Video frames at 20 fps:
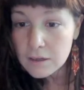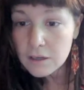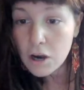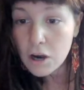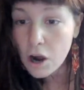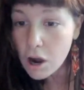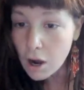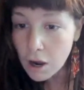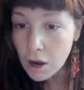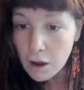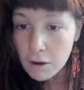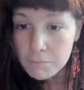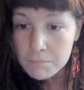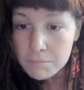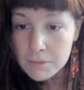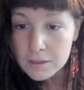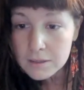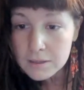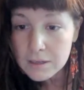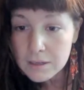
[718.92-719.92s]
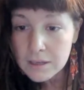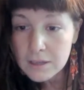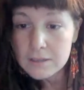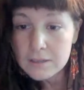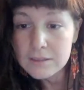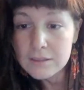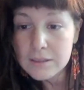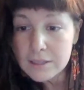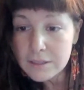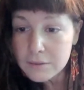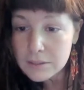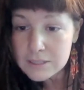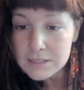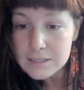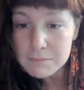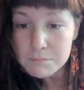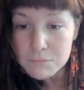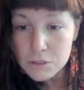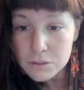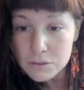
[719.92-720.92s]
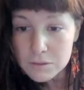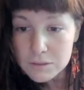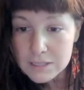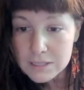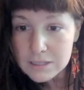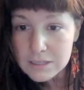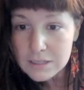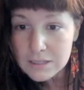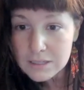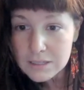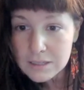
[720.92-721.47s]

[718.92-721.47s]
calm, lyrics and music,